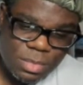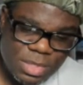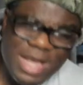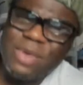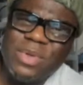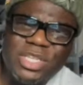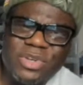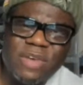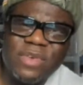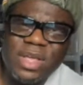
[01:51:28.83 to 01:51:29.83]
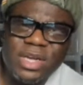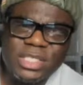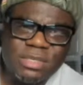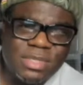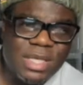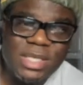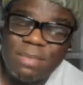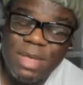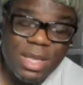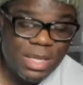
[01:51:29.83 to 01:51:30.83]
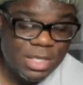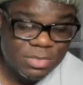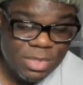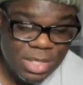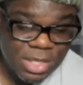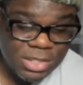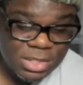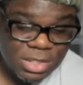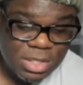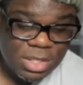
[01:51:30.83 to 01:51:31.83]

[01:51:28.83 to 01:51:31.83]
I didn't really try for the airships. I was like, man, it is what it is.